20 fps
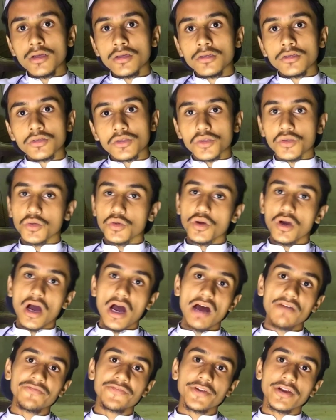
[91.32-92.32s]
So
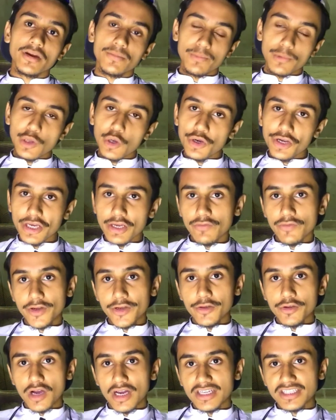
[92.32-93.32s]
after uploading
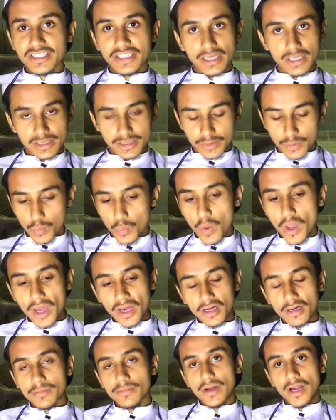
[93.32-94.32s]
video, I just
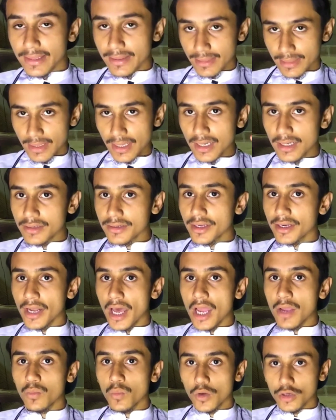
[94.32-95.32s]
wake up. The thing that
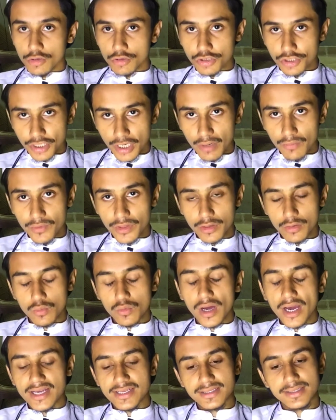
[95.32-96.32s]
I want to share with you
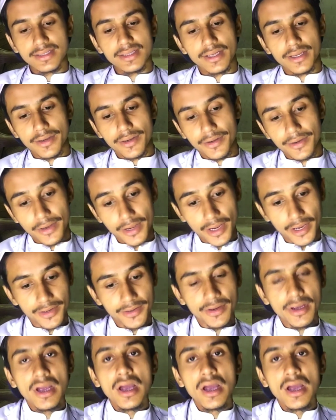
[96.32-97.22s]
guys, that